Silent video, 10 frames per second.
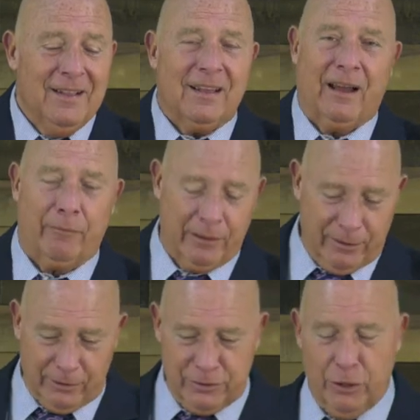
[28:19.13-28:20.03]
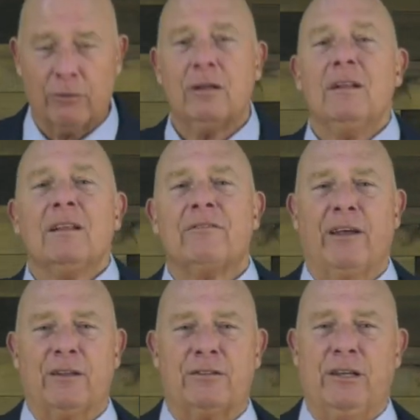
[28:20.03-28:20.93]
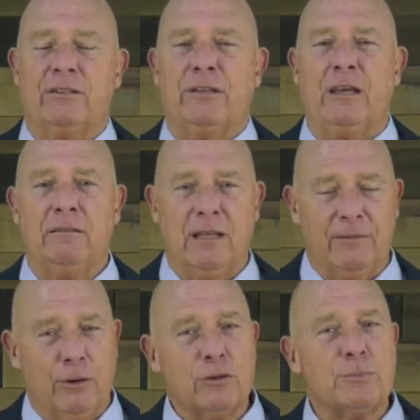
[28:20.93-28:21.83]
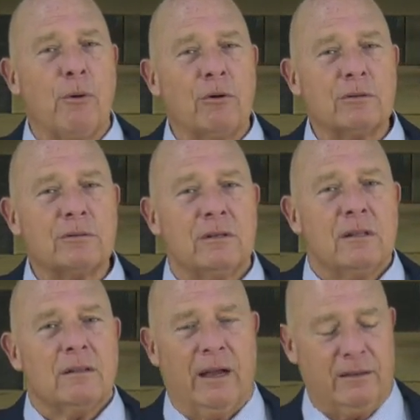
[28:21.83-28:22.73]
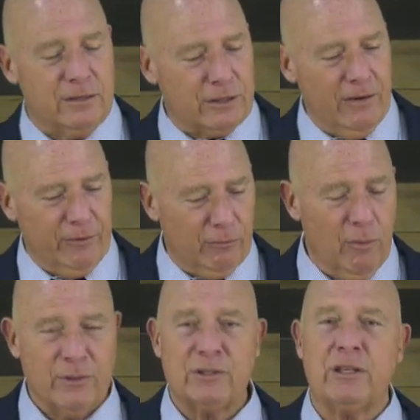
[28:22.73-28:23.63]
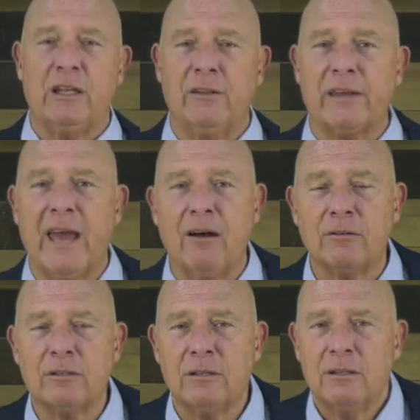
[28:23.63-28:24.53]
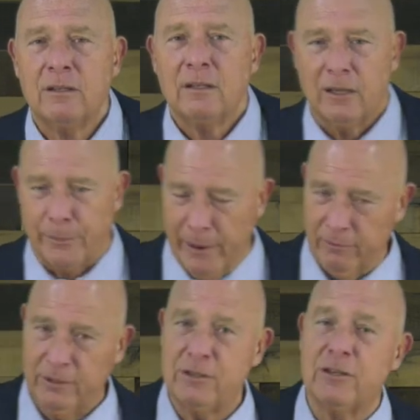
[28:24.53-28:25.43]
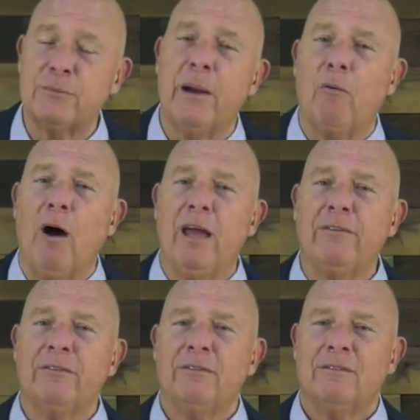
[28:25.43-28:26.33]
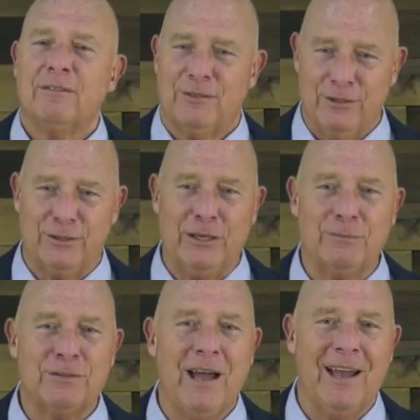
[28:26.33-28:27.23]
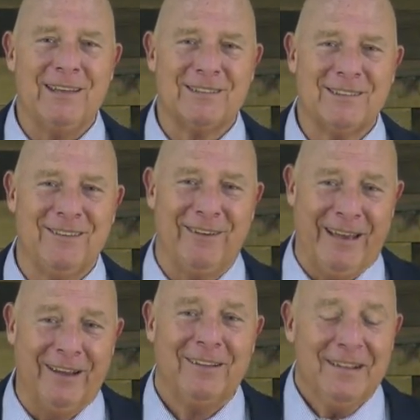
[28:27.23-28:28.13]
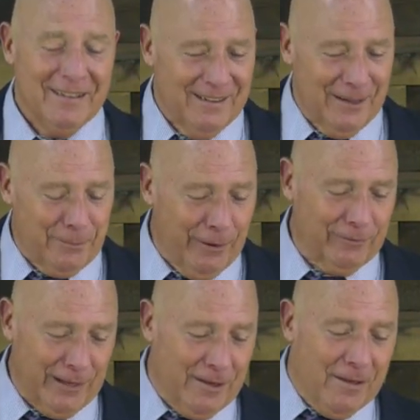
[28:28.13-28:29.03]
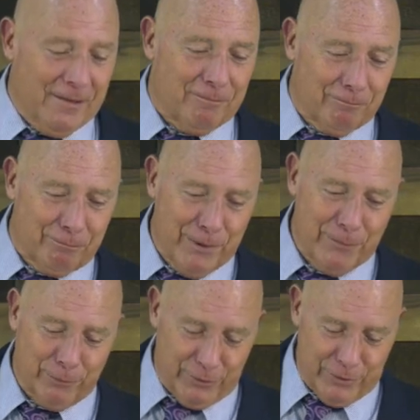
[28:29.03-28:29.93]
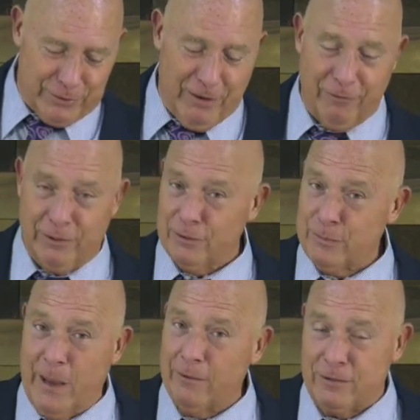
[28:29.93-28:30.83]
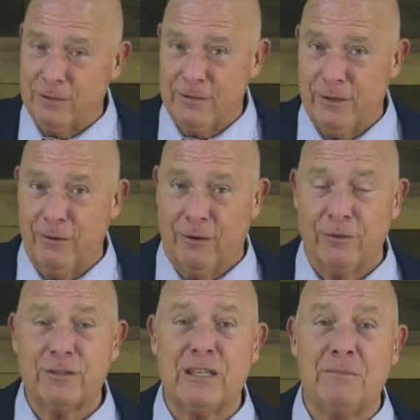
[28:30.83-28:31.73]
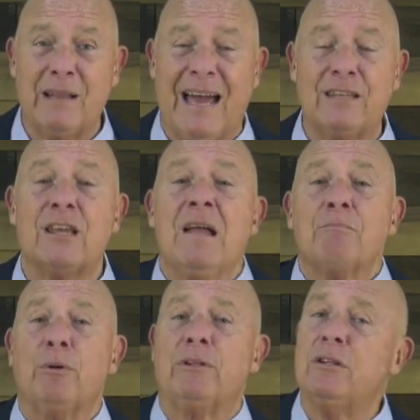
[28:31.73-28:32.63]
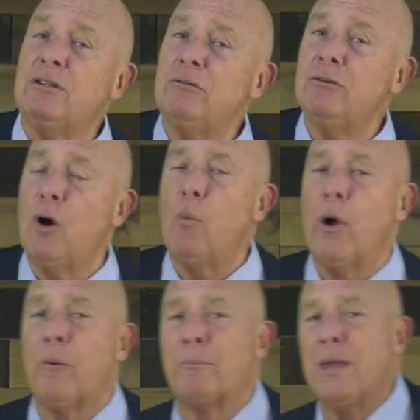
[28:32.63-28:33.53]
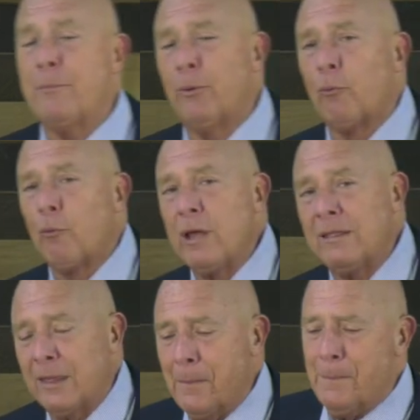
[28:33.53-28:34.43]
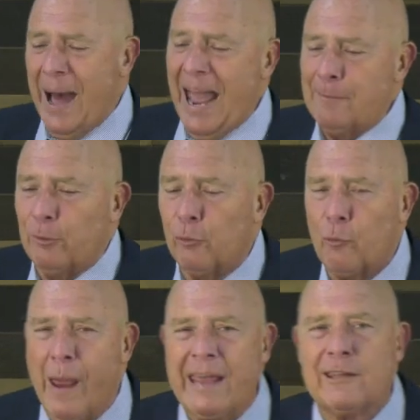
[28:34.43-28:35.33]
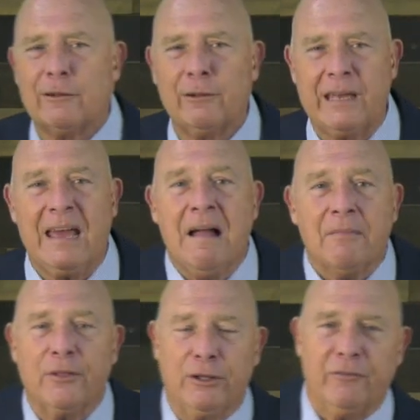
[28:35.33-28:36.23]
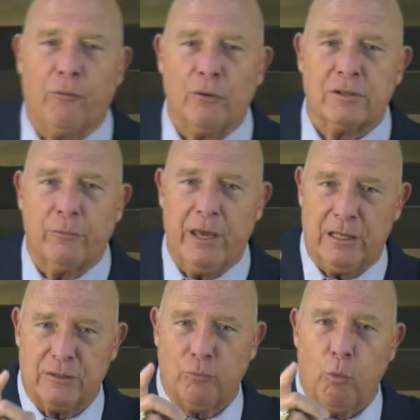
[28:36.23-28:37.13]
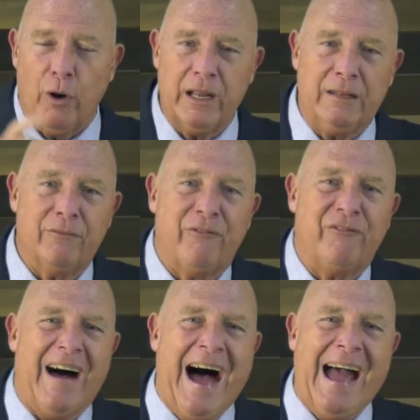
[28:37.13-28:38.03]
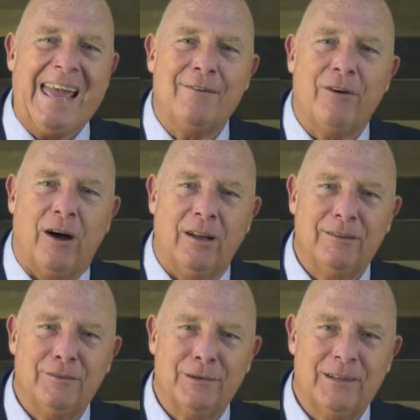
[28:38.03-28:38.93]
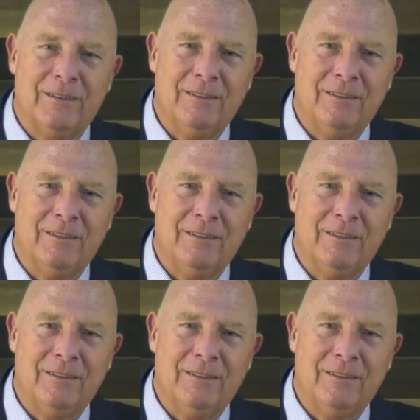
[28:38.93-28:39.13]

I read a little joke. Fella said, second day of no sports, I discovered a woman sitting on the couch. Apparently, she's my wife. She seems nice. Well, apparently, people are discovering their spouses and they don't all seem nice. But did you know where people read the Bible regularly, the divorce rate is one in 500?